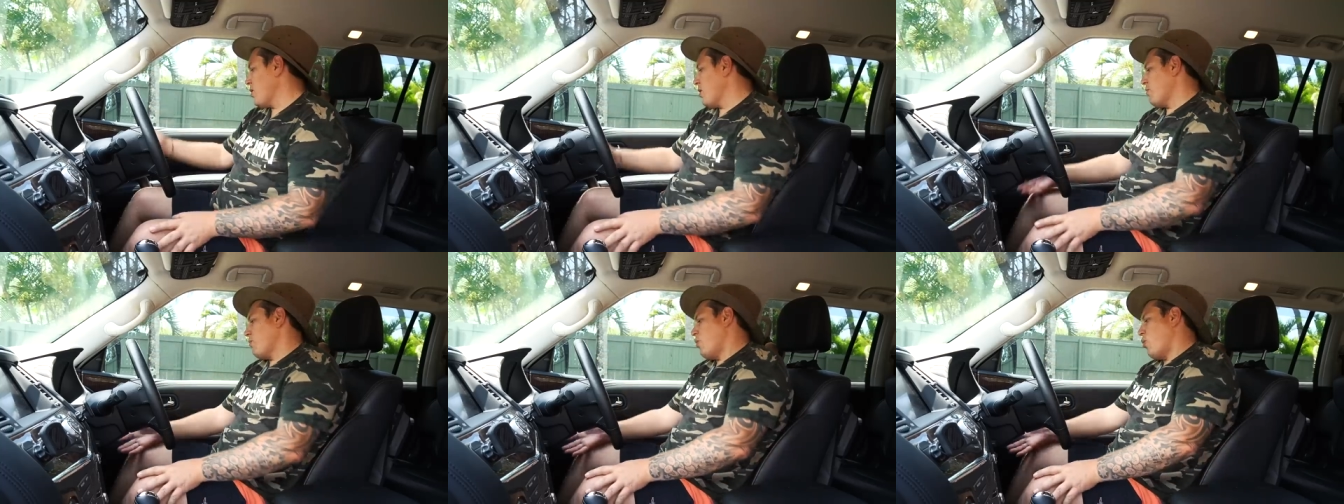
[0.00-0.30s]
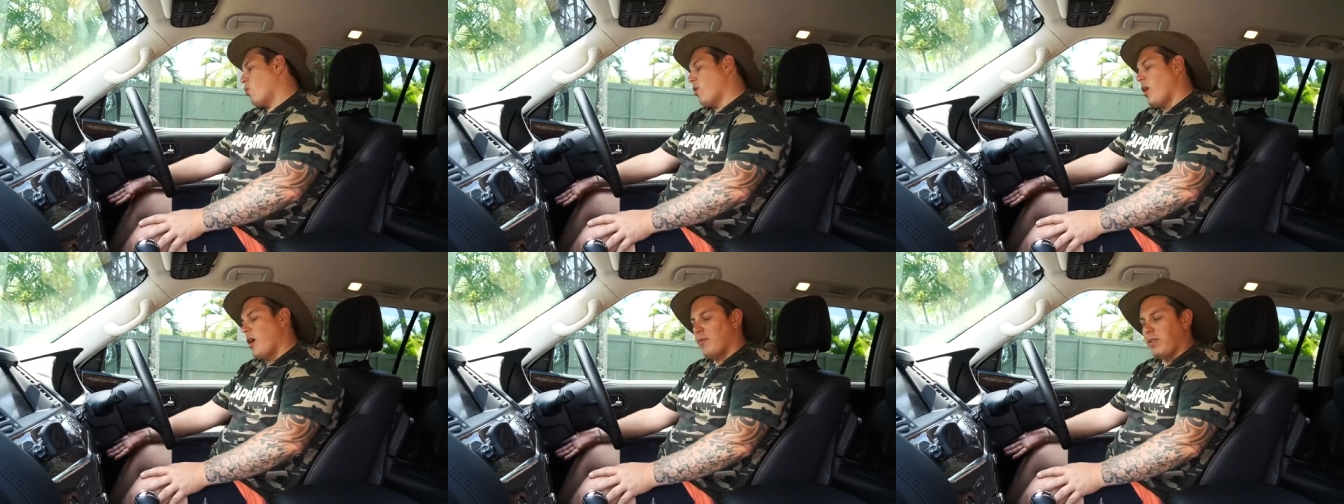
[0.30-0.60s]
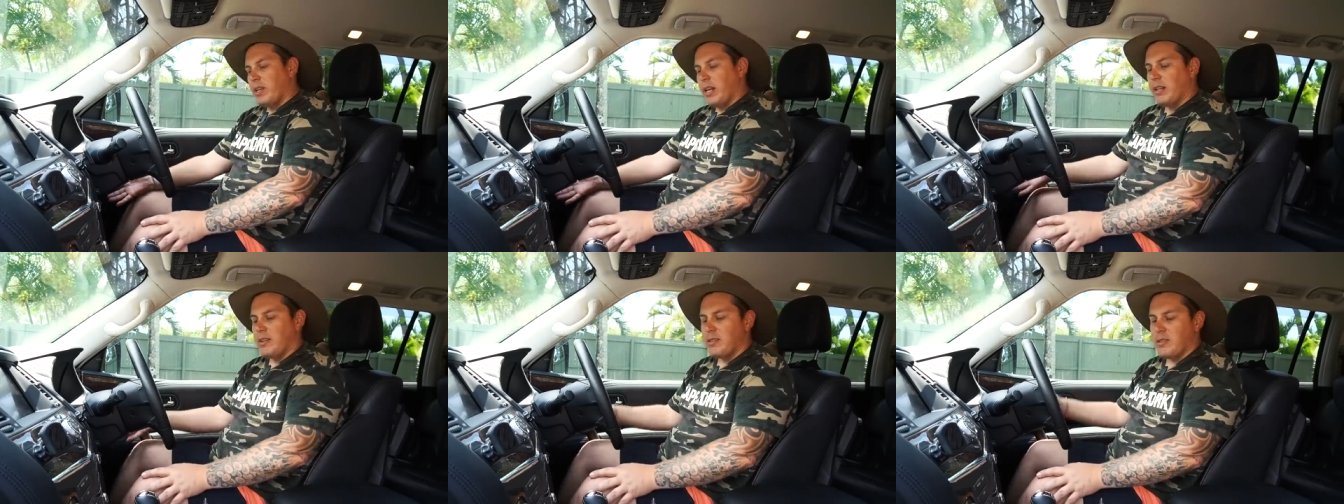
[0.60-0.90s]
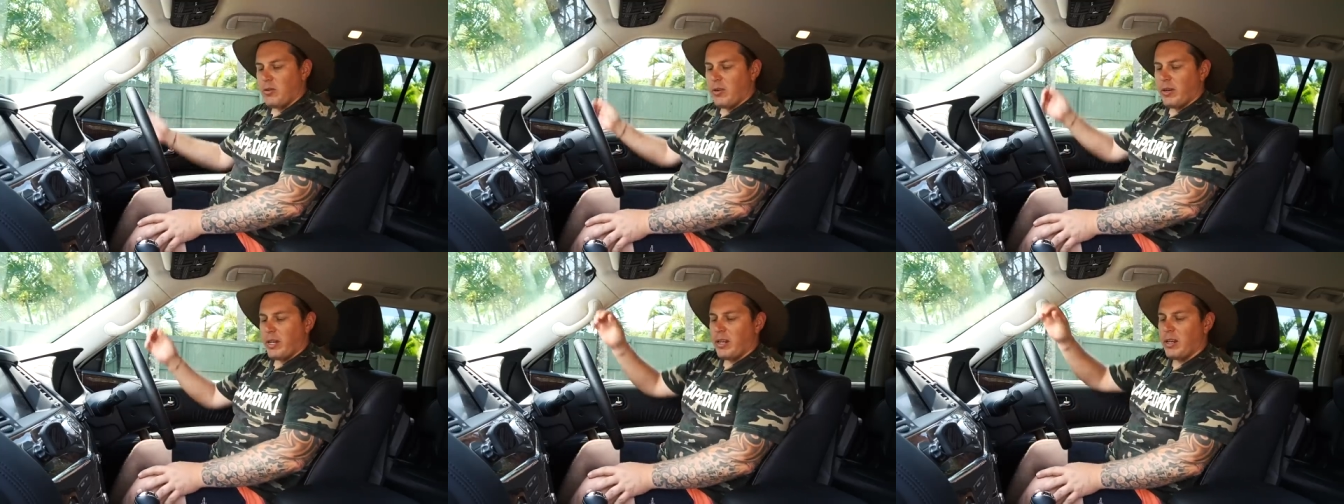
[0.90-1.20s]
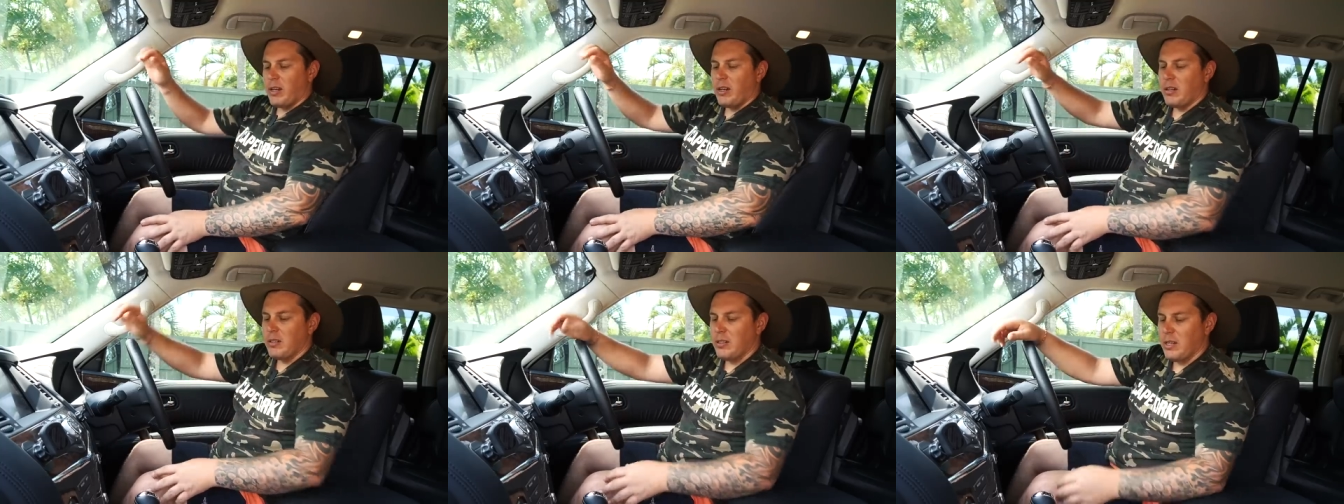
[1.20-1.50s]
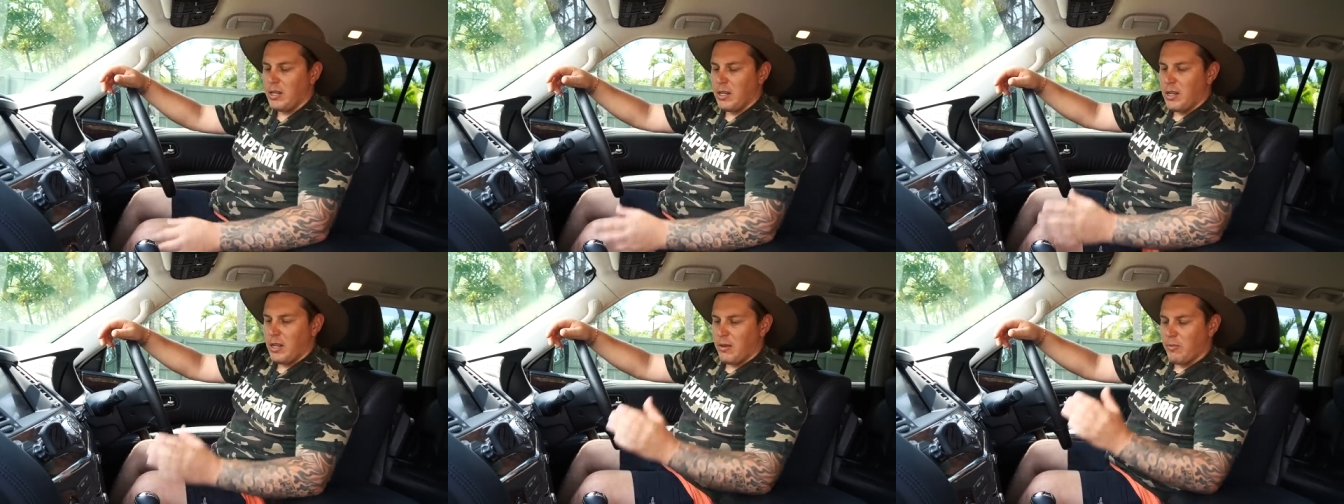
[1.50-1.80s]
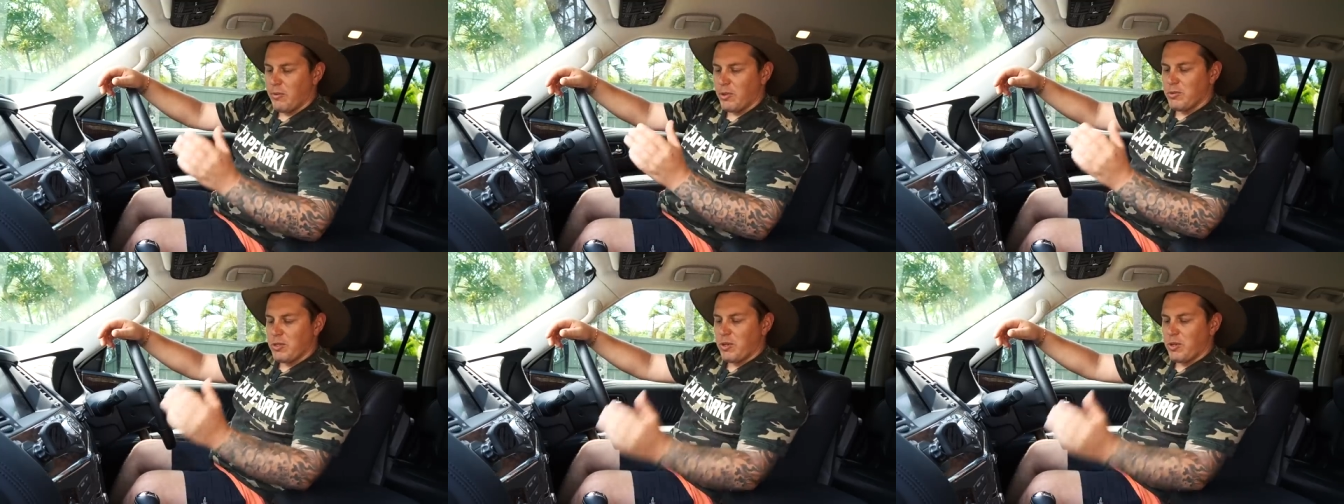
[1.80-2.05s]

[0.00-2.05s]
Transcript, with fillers: you got more over the other side here but it